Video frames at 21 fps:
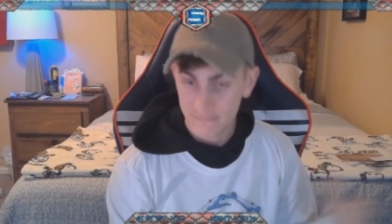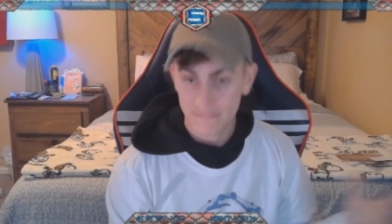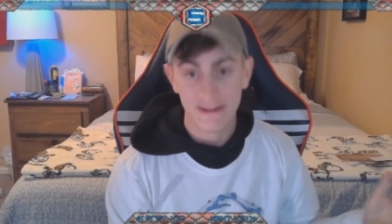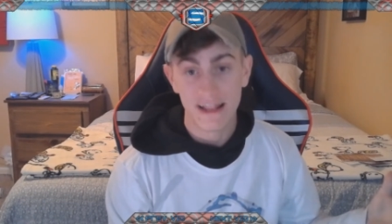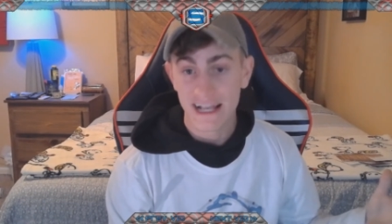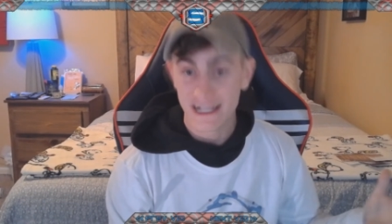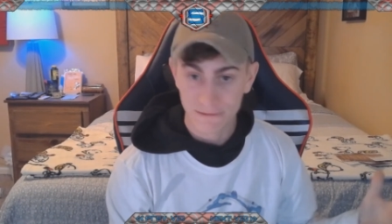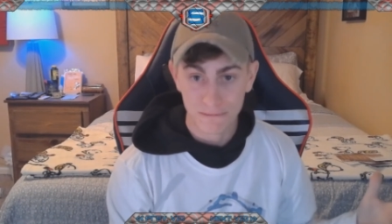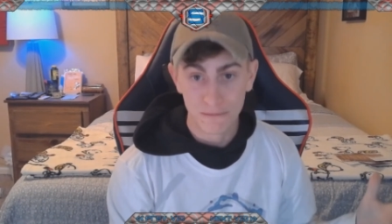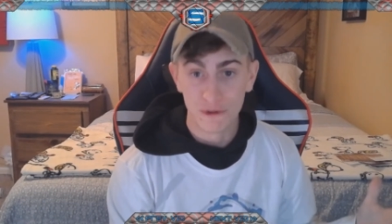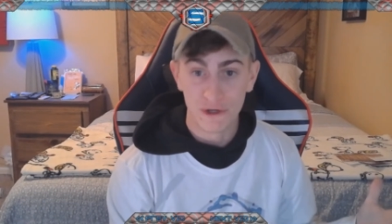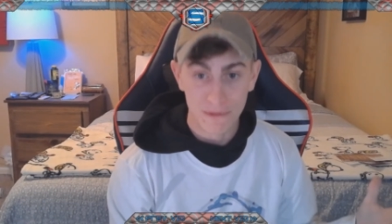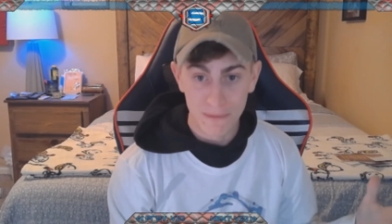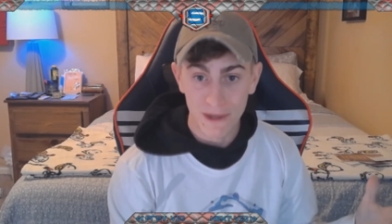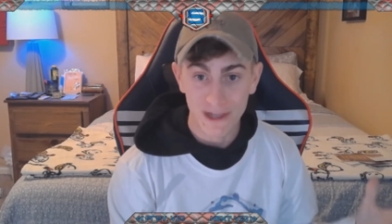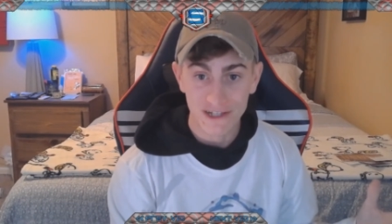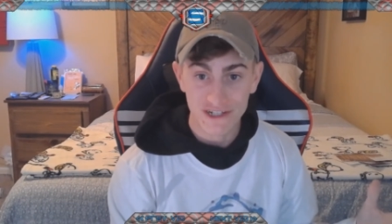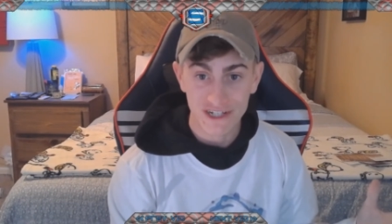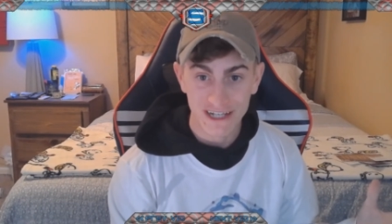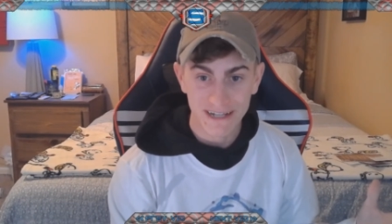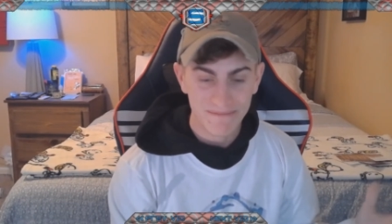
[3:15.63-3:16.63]
That's pretty
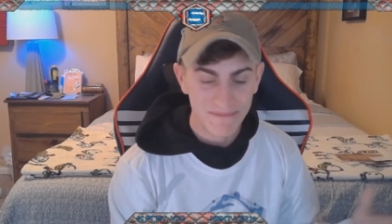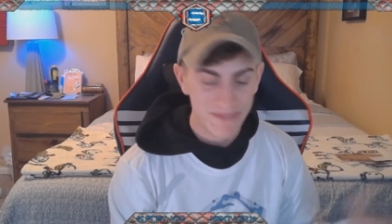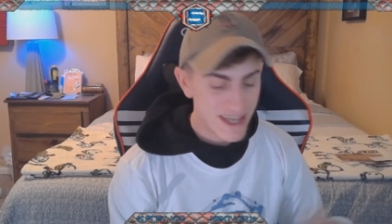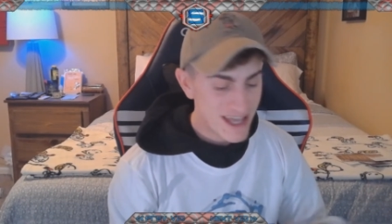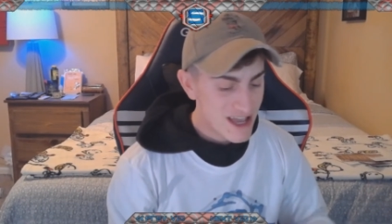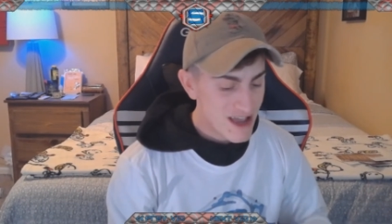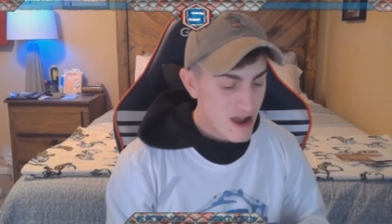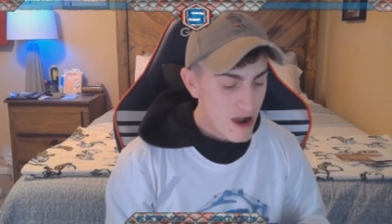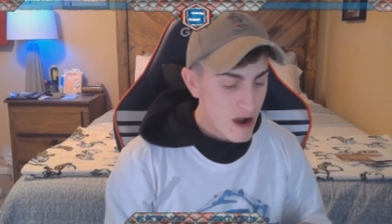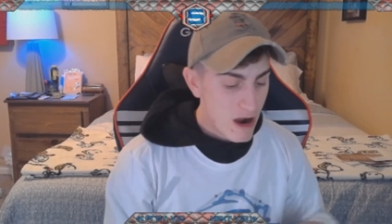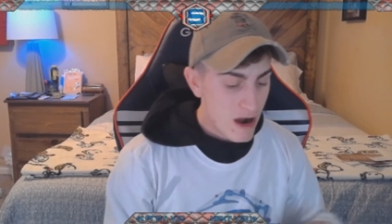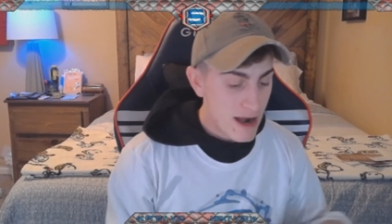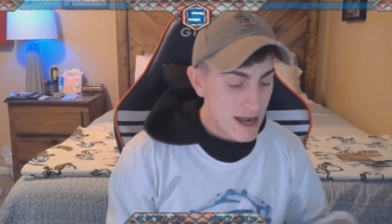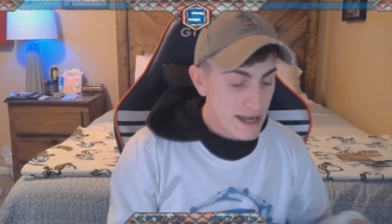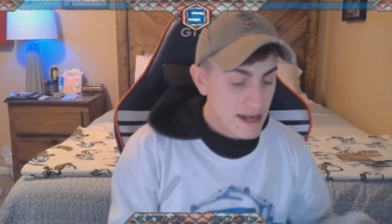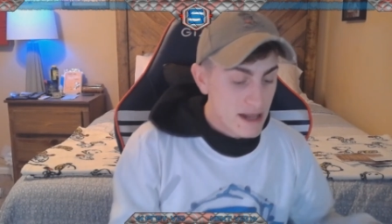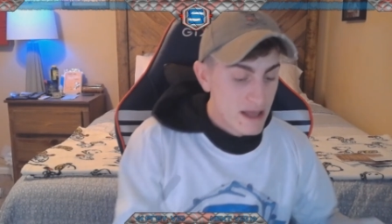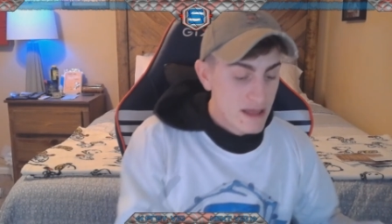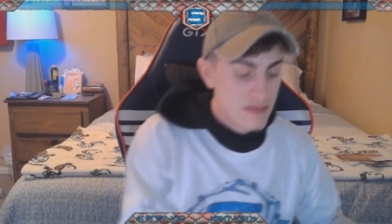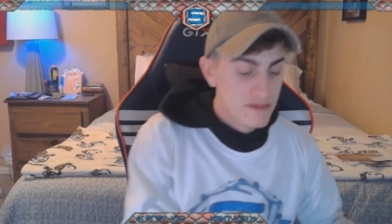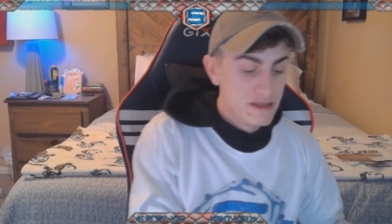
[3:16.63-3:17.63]
much it. All
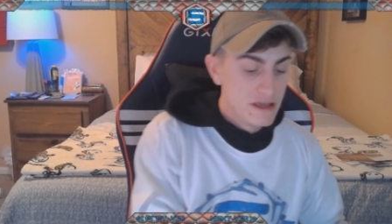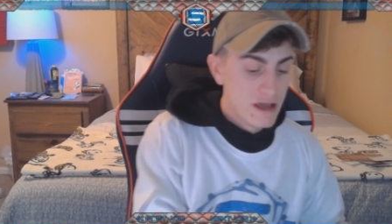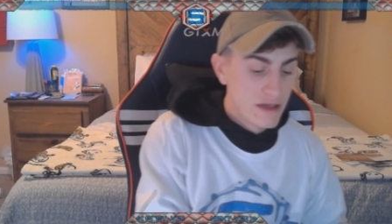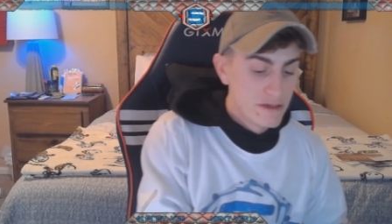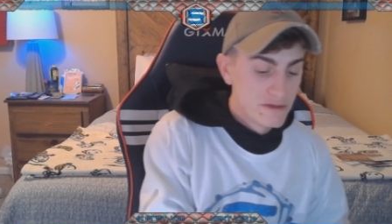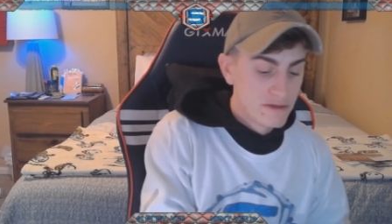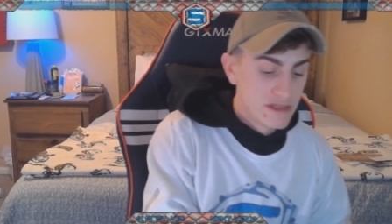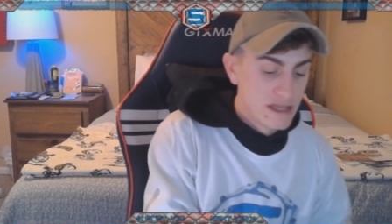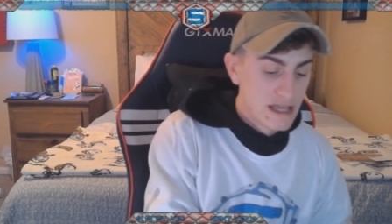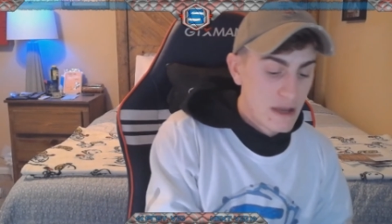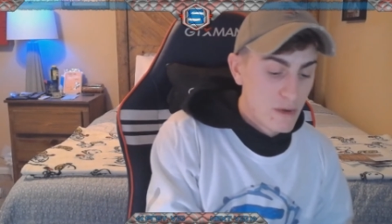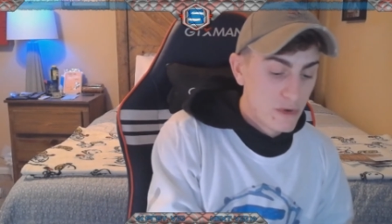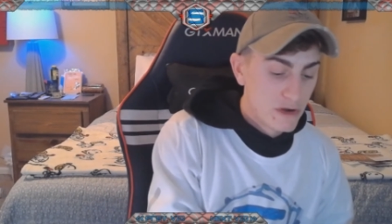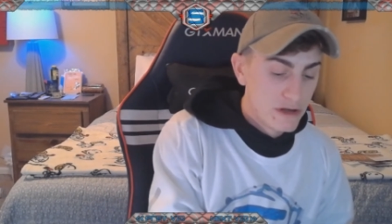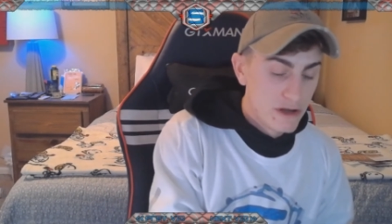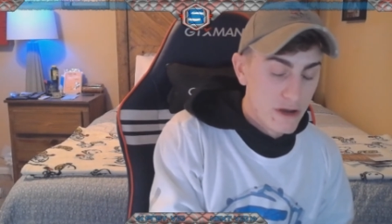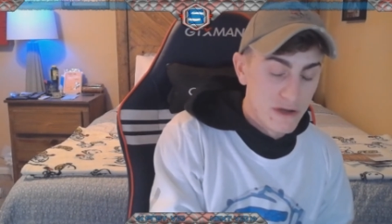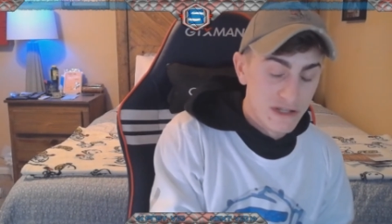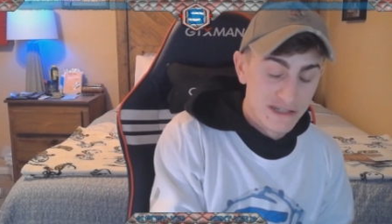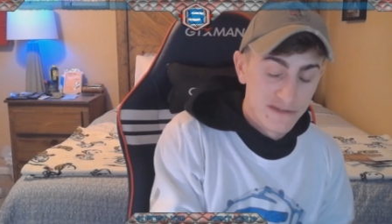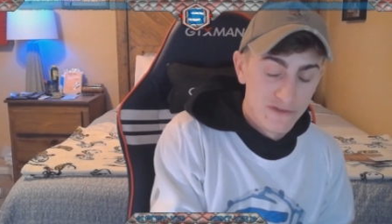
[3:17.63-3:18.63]
right, the other thing I want
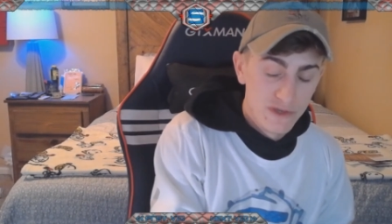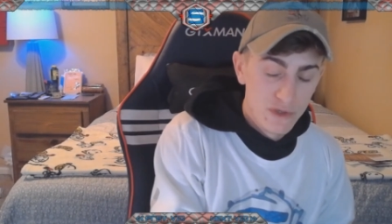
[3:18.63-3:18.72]
to notice,